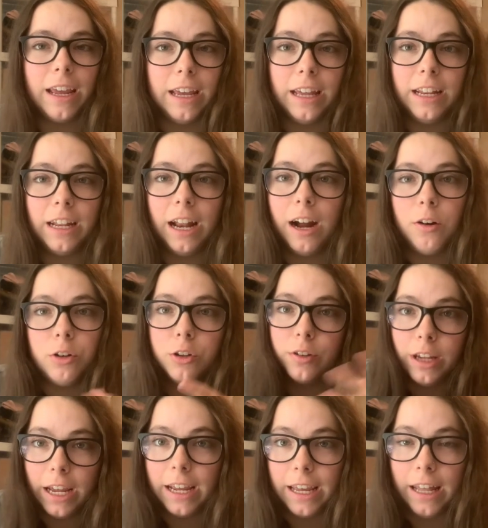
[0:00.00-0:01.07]
get it out, you
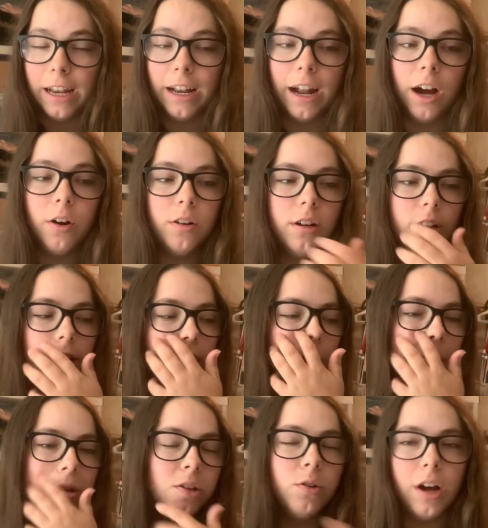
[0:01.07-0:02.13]
can't get it out. I
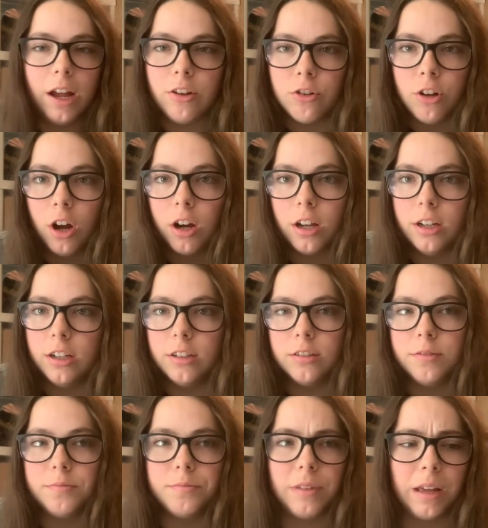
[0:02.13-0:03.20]
mean, you guys are not gonna
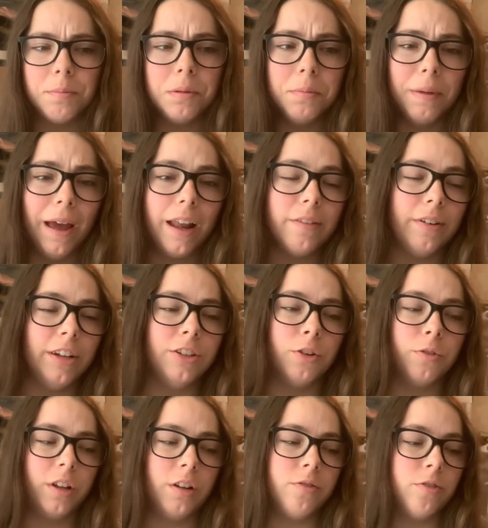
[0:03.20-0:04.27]
like be mad if I
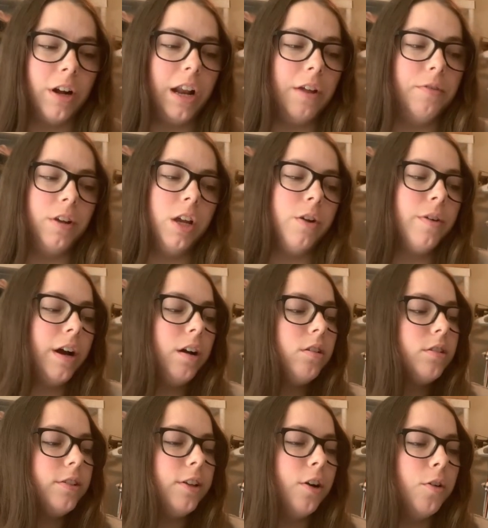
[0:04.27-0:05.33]
don't get a Friday video
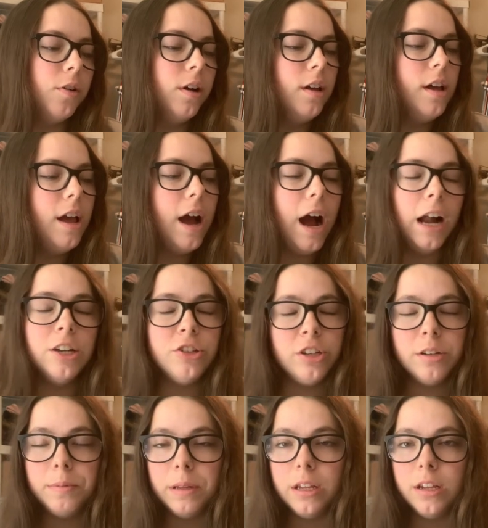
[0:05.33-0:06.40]
out, so I
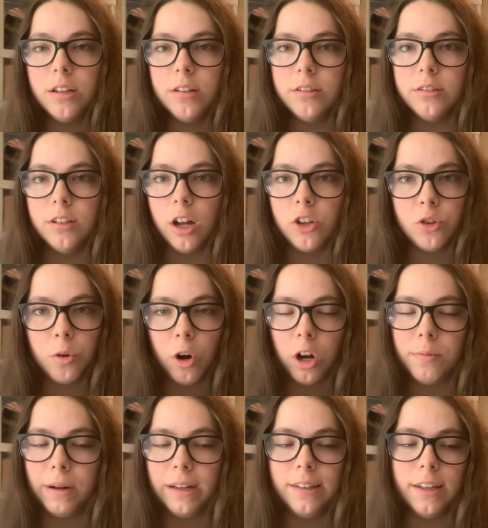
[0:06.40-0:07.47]
should be not so hard
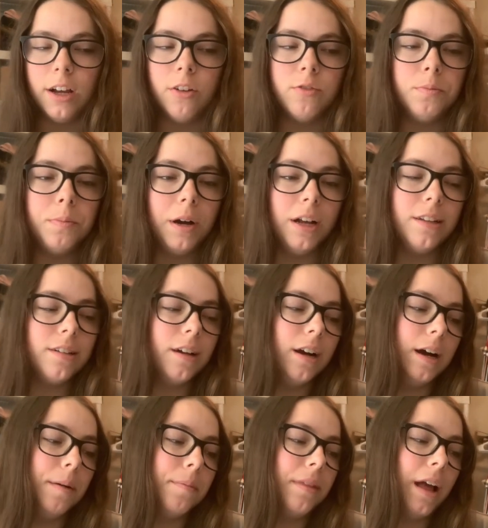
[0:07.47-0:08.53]
on myself. But
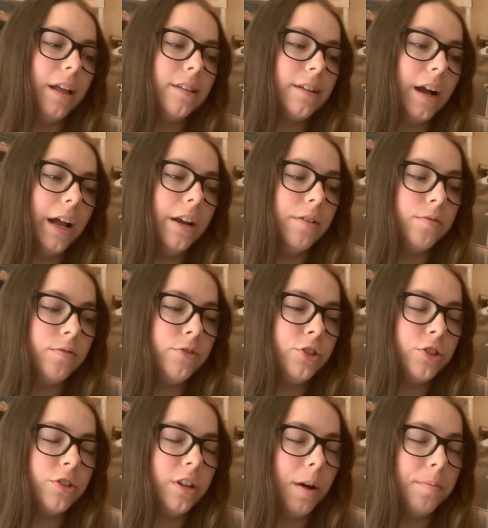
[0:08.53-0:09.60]
that is kind of
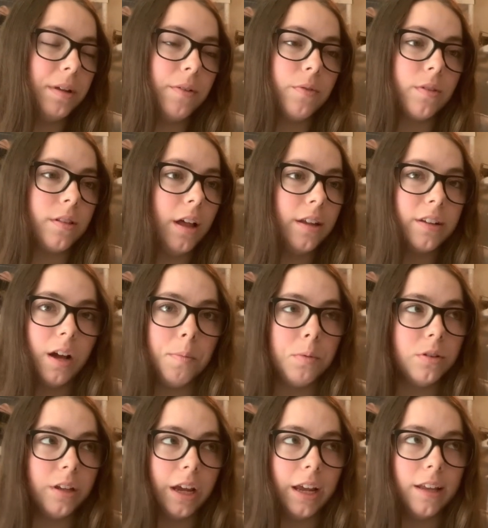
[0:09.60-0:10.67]
just an update for the last
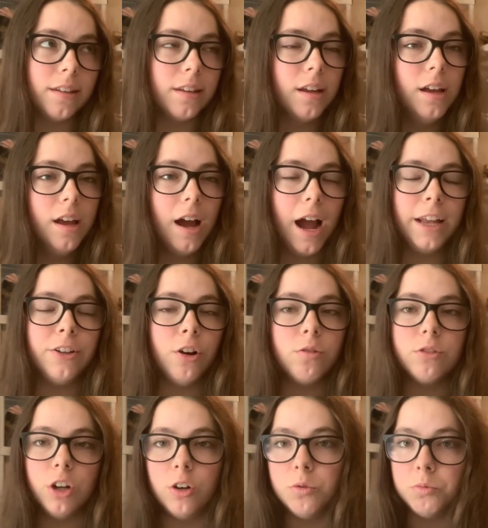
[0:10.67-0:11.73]
couple days. I
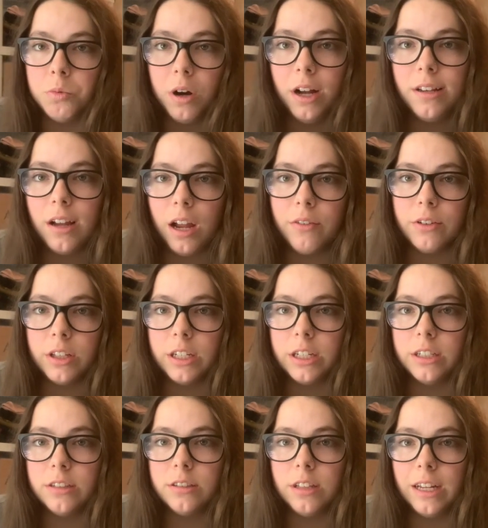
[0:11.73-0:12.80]
don't know what I
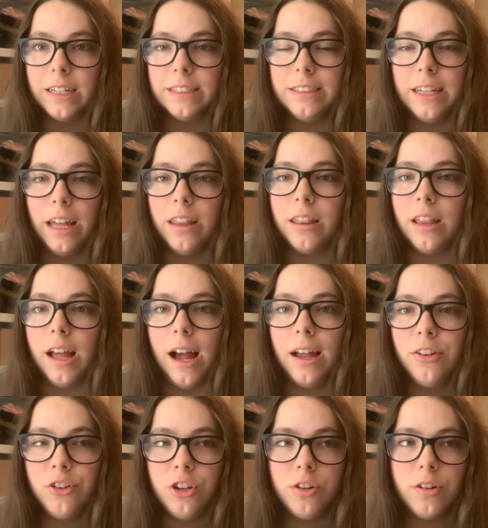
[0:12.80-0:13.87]
really like said
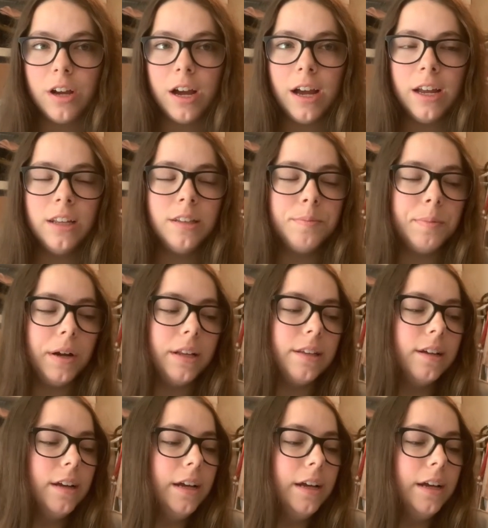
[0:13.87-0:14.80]
last to you guys, but